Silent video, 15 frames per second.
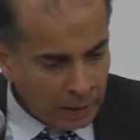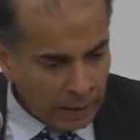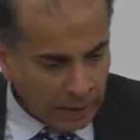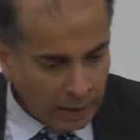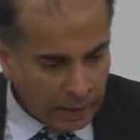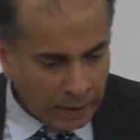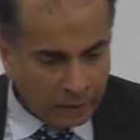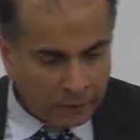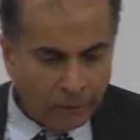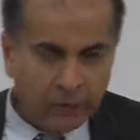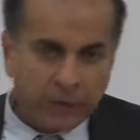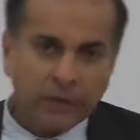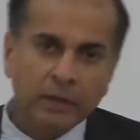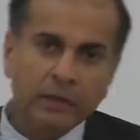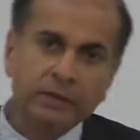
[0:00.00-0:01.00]
uh,
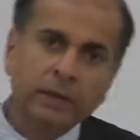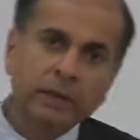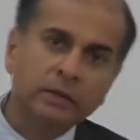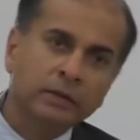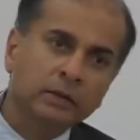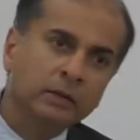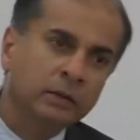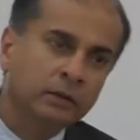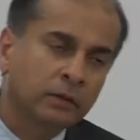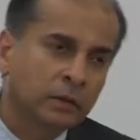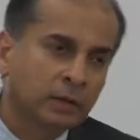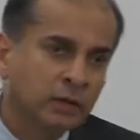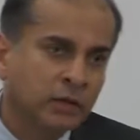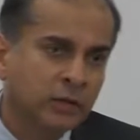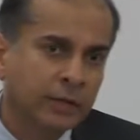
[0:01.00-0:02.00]
the sense that
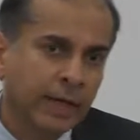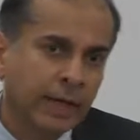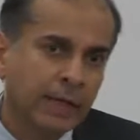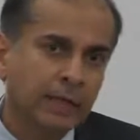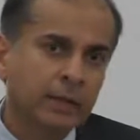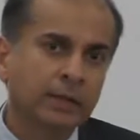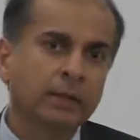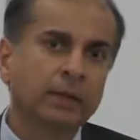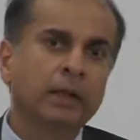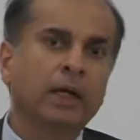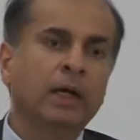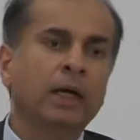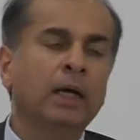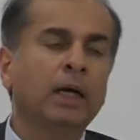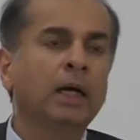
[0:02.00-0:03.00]
the state
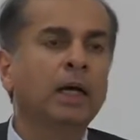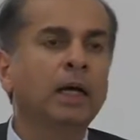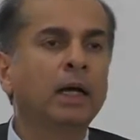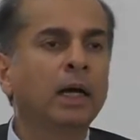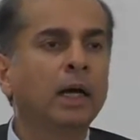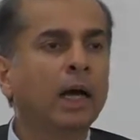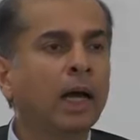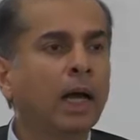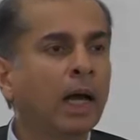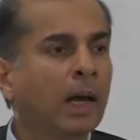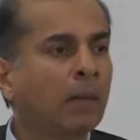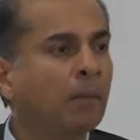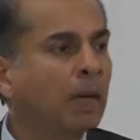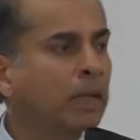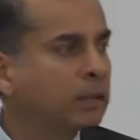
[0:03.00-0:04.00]

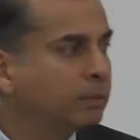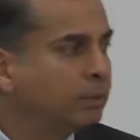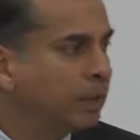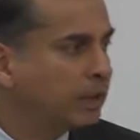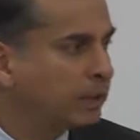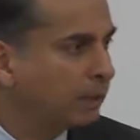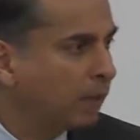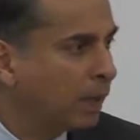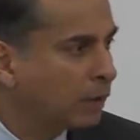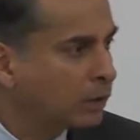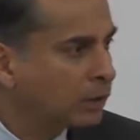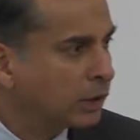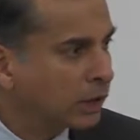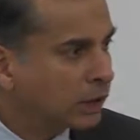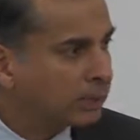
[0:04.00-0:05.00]
uh, must be somehow
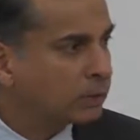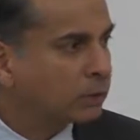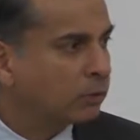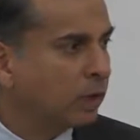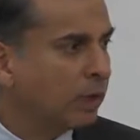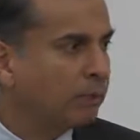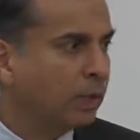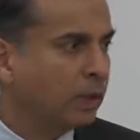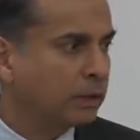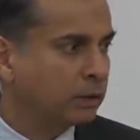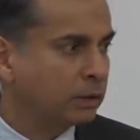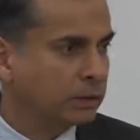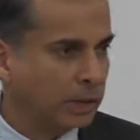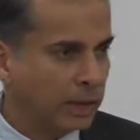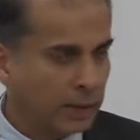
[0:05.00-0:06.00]
circumscribed by
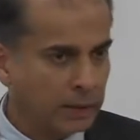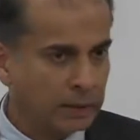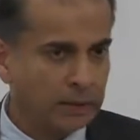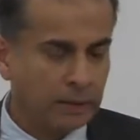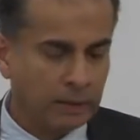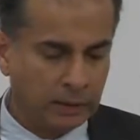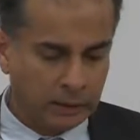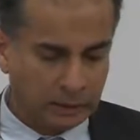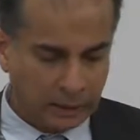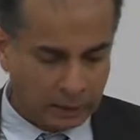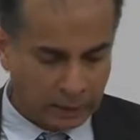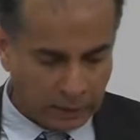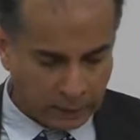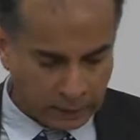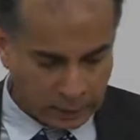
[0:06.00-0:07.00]
society, that,
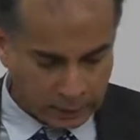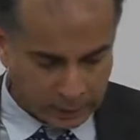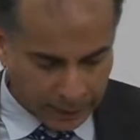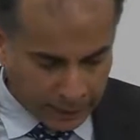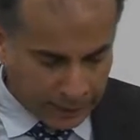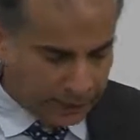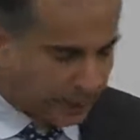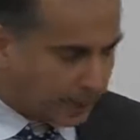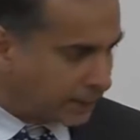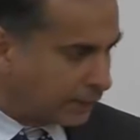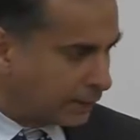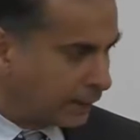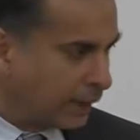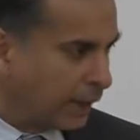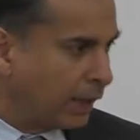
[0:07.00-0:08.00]
that, that, the state
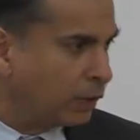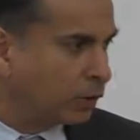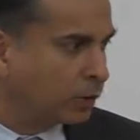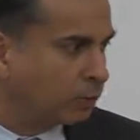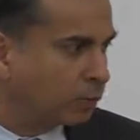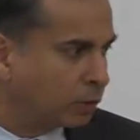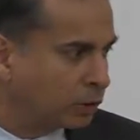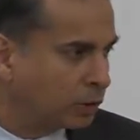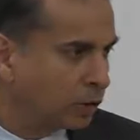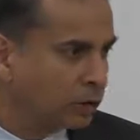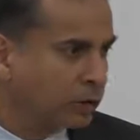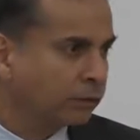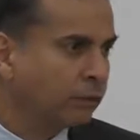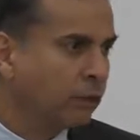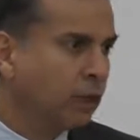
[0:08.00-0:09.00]
can't engage in
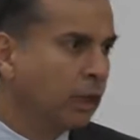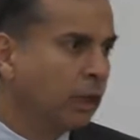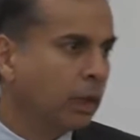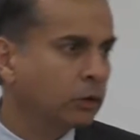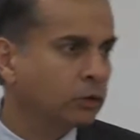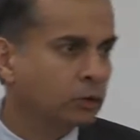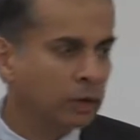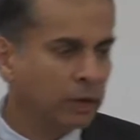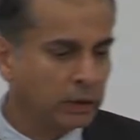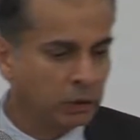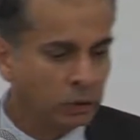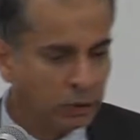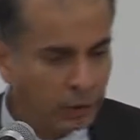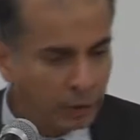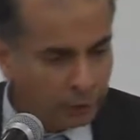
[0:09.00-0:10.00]
projects of cultural
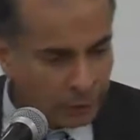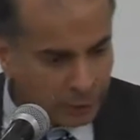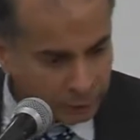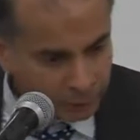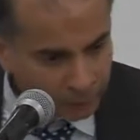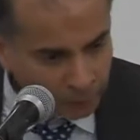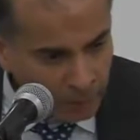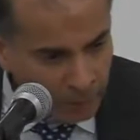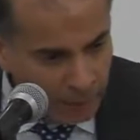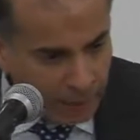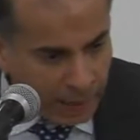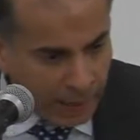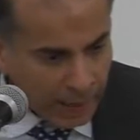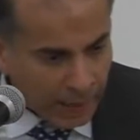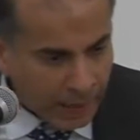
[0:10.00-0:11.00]
engineering,
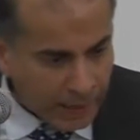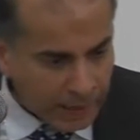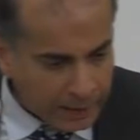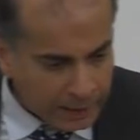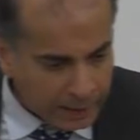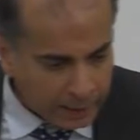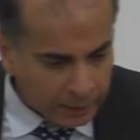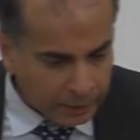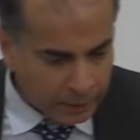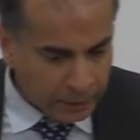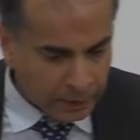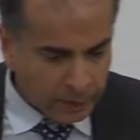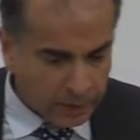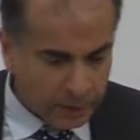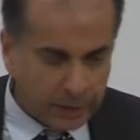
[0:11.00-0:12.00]
and
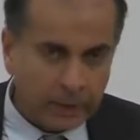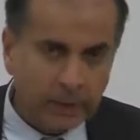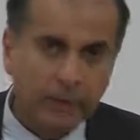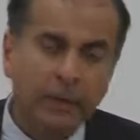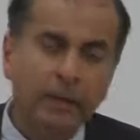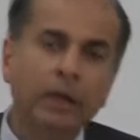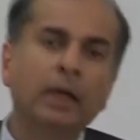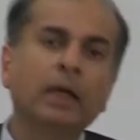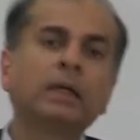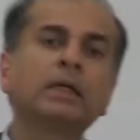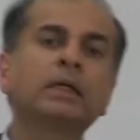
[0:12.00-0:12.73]
the uh,